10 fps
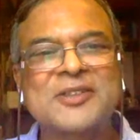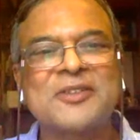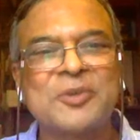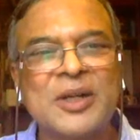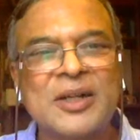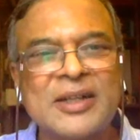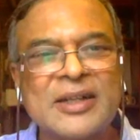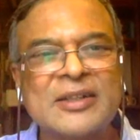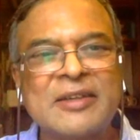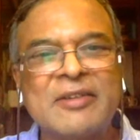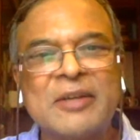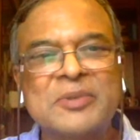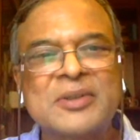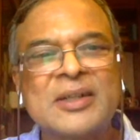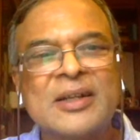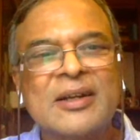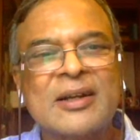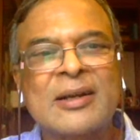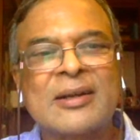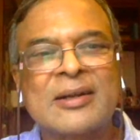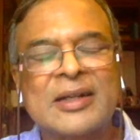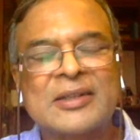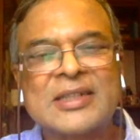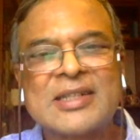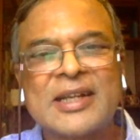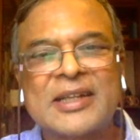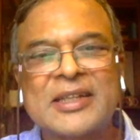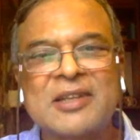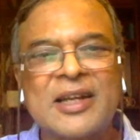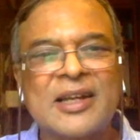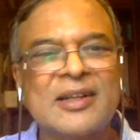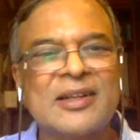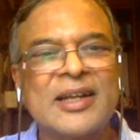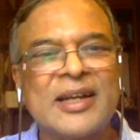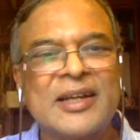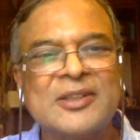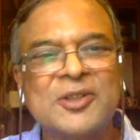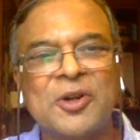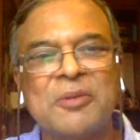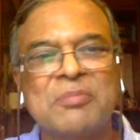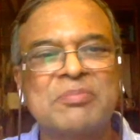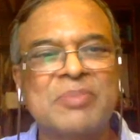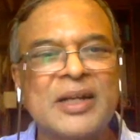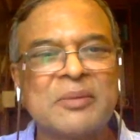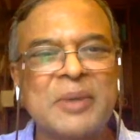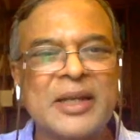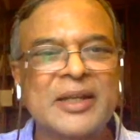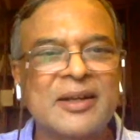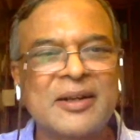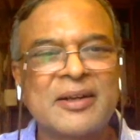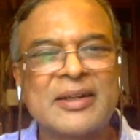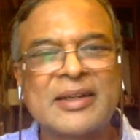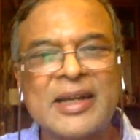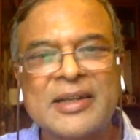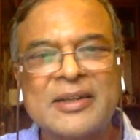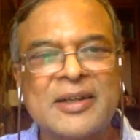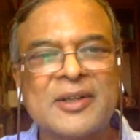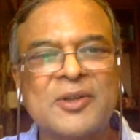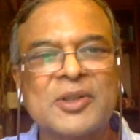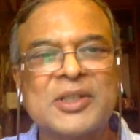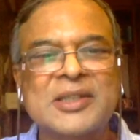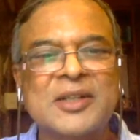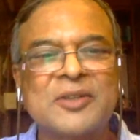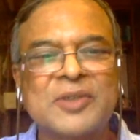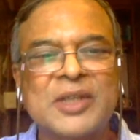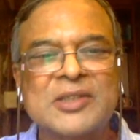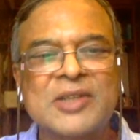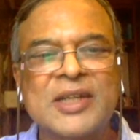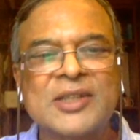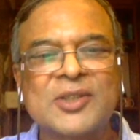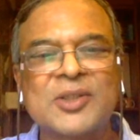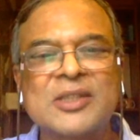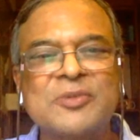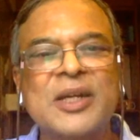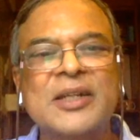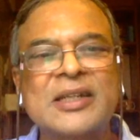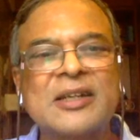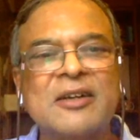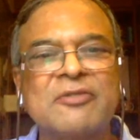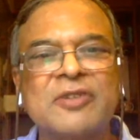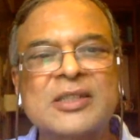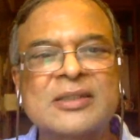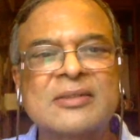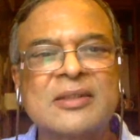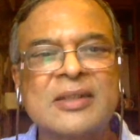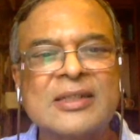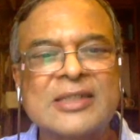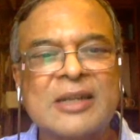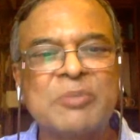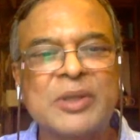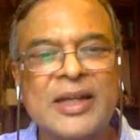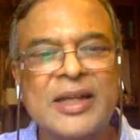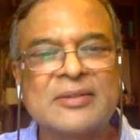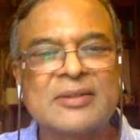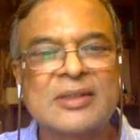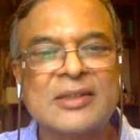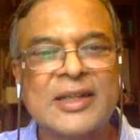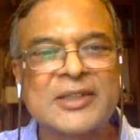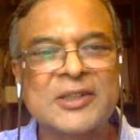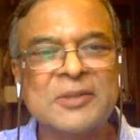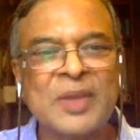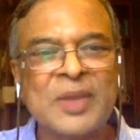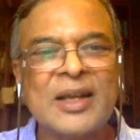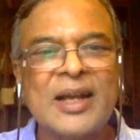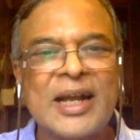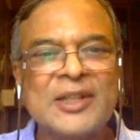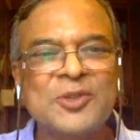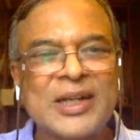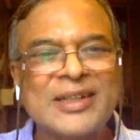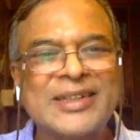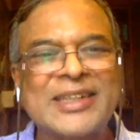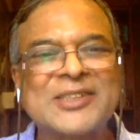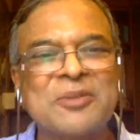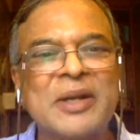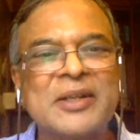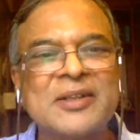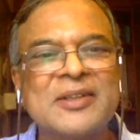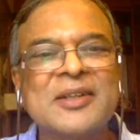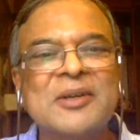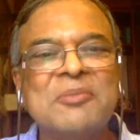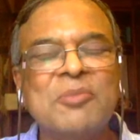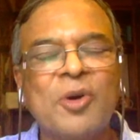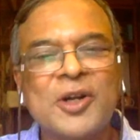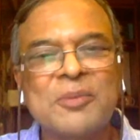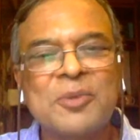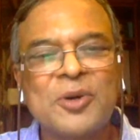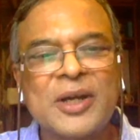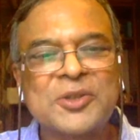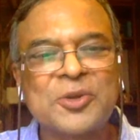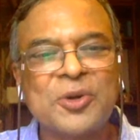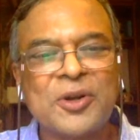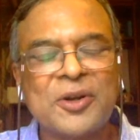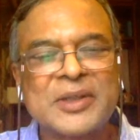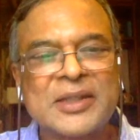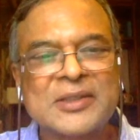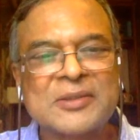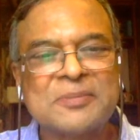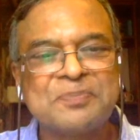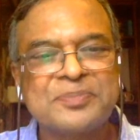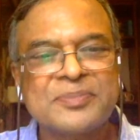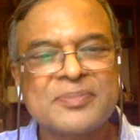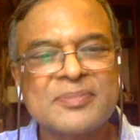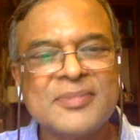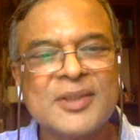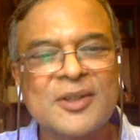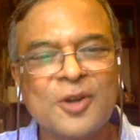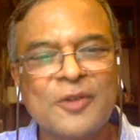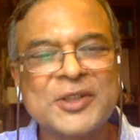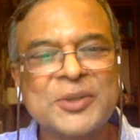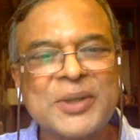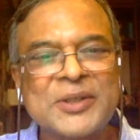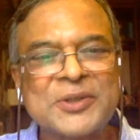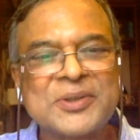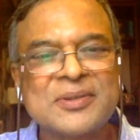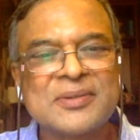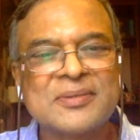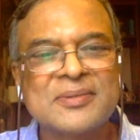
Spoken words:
go out to the rest of the world and the developed countries like Israel and Europe and America and Canada and all these kind of things, right? So this is, we are taking our first step in that direction, and you can test your metal more and more as you go along with us. Over to you, Anuj.